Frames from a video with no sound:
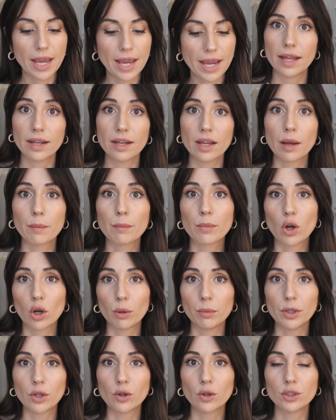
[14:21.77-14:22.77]
And I'm
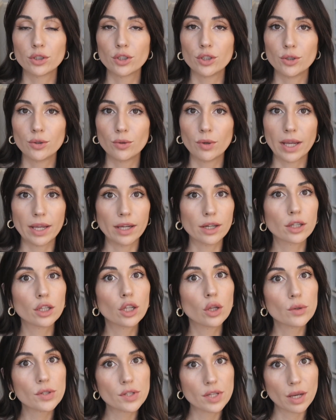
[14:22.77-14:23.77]
probably going to do a
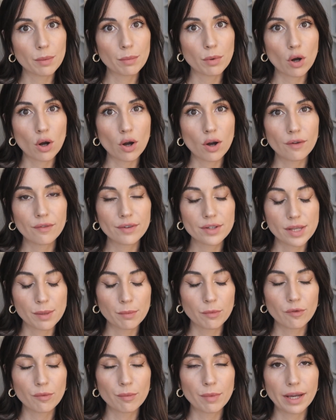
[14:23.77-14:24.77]
close-up of
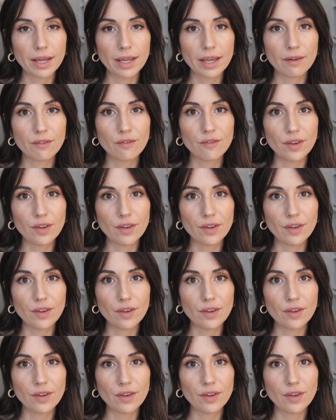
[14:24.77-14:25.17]
some of my